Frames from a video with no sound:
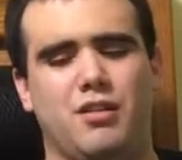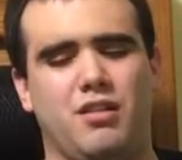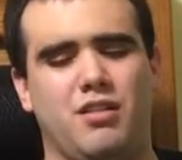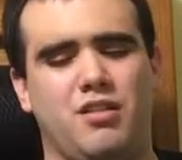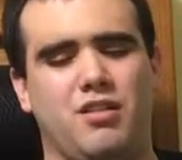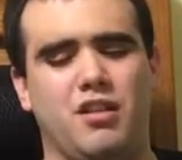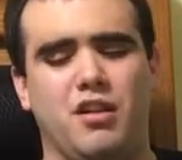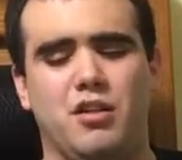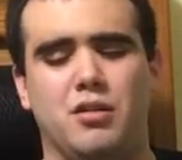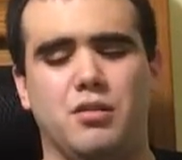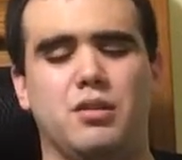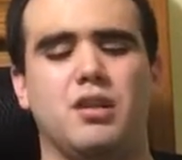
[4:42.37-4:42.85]

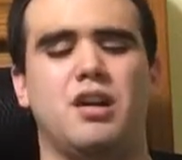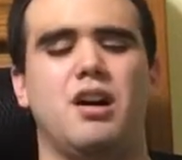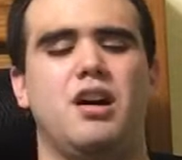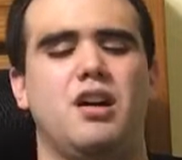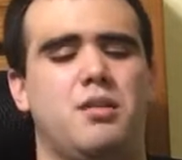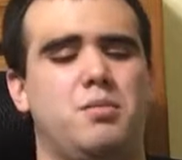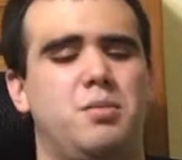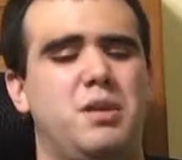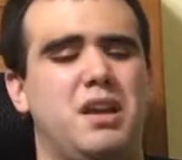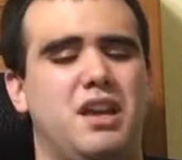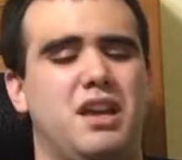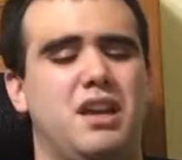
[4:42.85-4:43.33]
So,
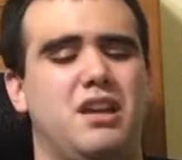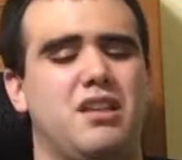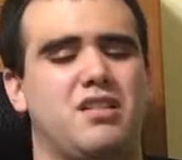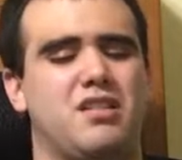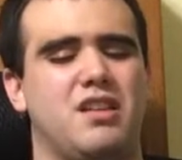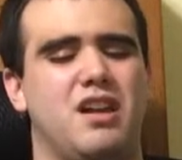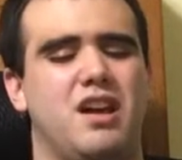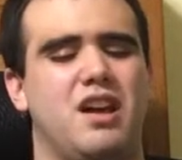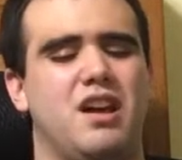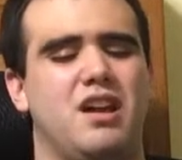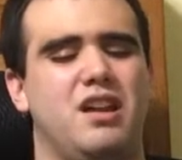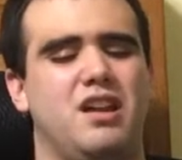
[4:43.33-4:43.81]
lockpicking
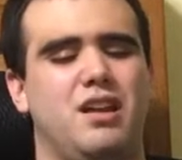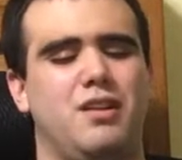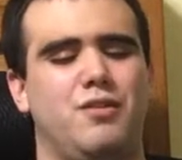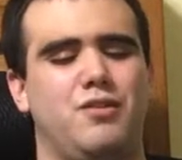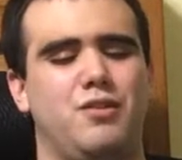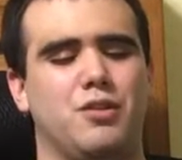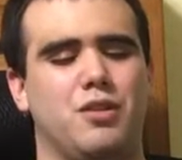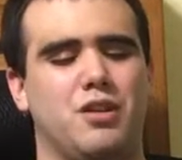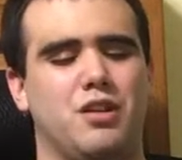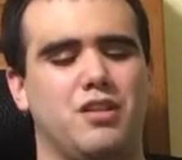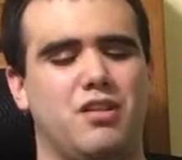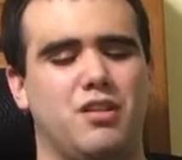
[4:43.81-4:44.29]
aside, if
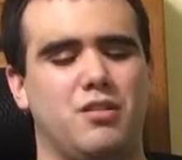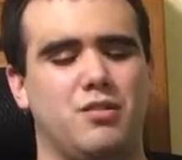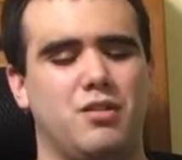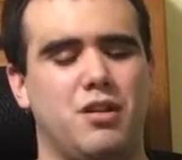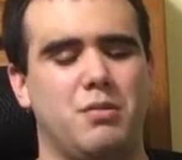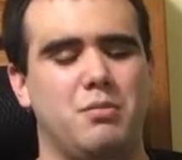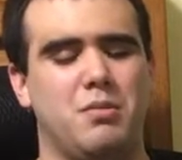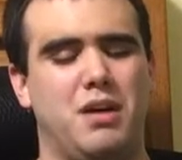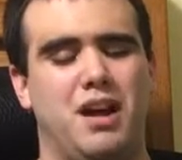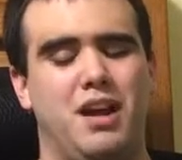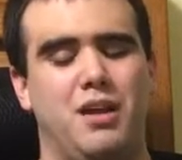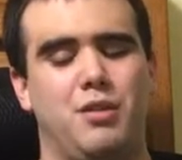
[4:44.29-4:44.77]
you're considering
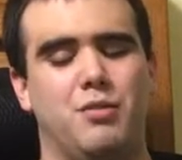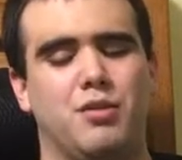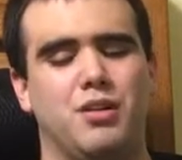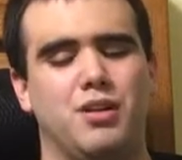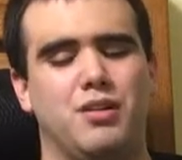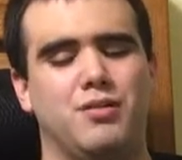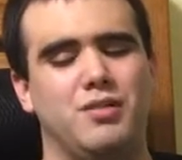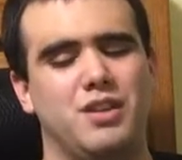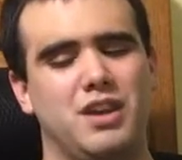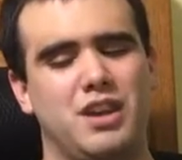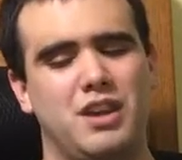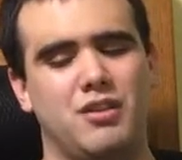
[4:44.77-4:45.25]
buying one
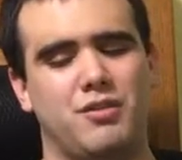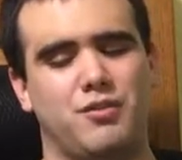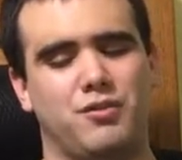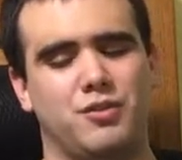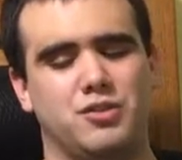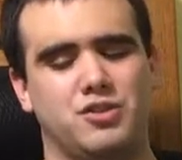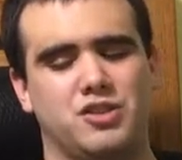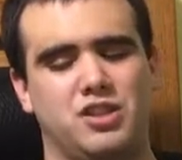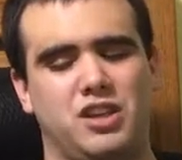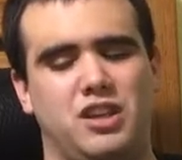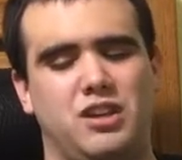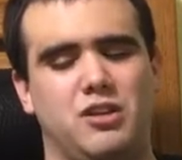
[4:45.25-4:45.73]
of these for
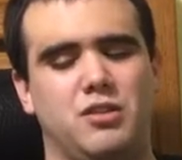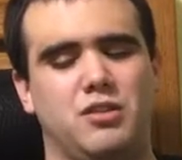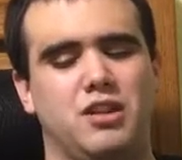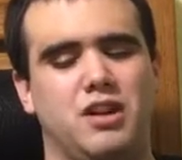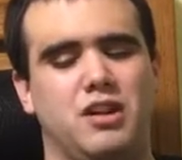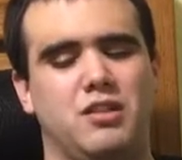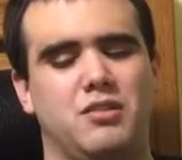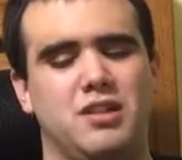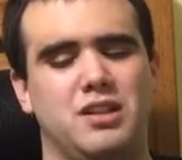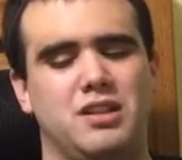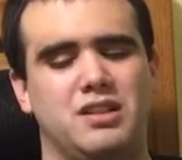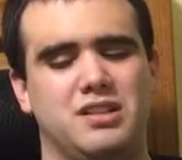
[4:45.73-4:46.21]
security
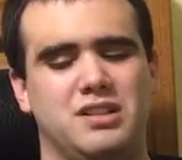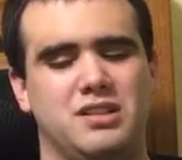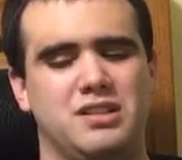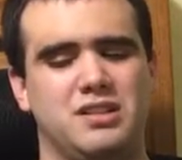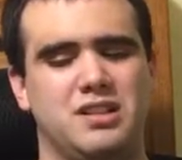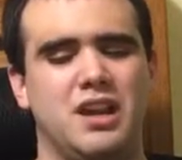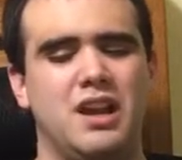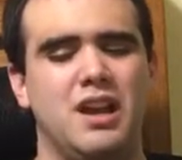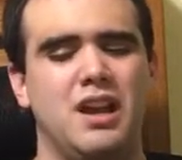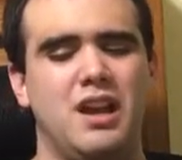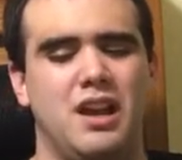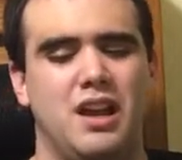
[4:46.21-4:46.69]
reasons
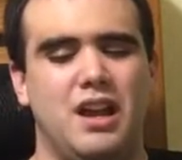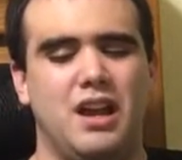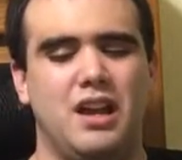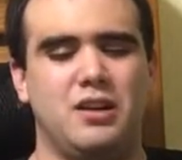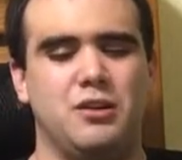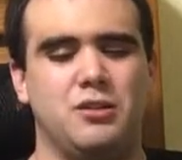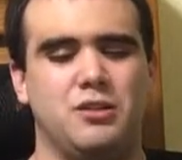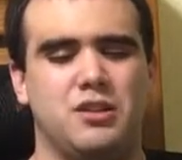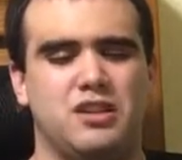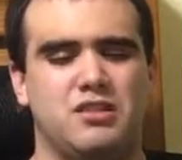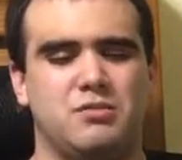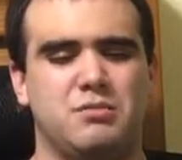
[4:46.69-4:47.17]
and
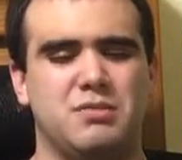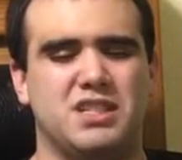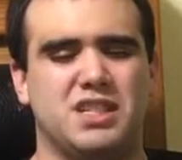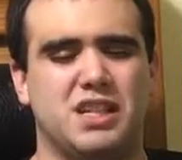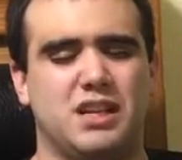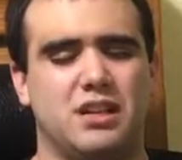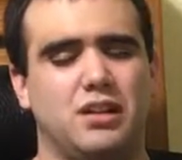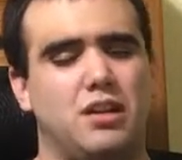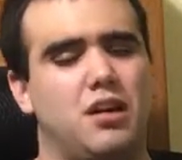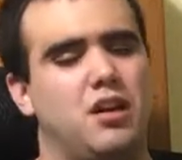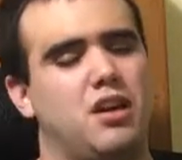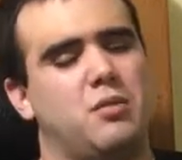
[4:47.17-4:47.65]
you're dismissing
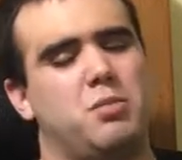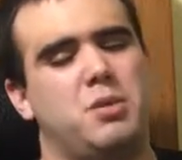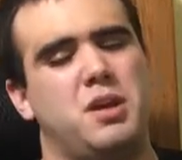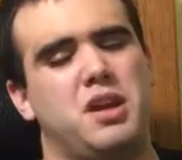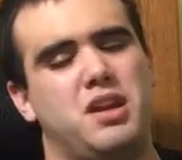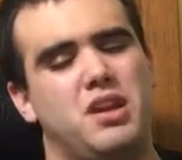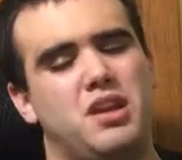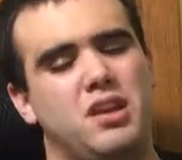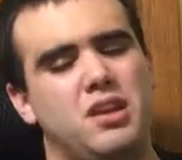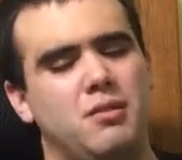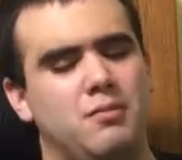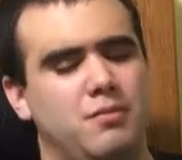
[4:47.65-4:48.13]

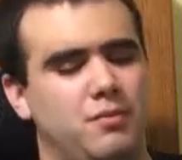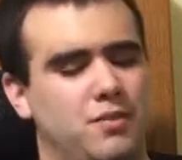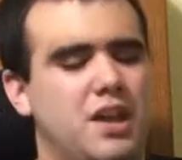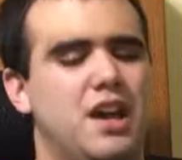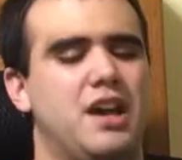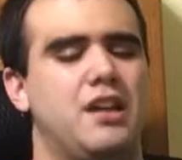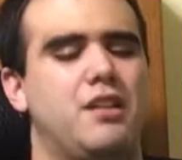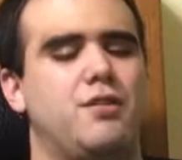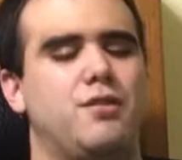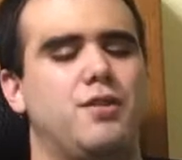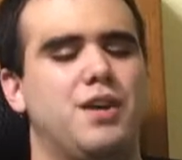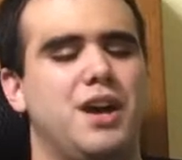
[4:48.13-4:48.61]
lockpicking,
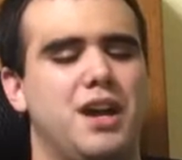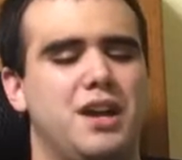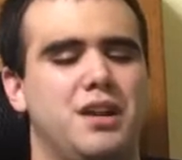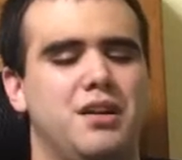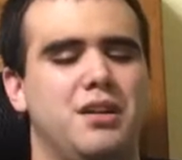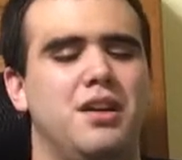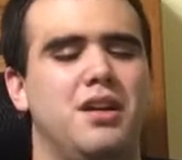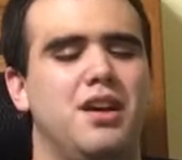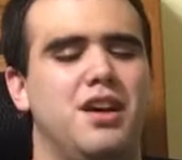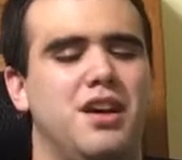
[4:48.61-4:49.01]
that's fine.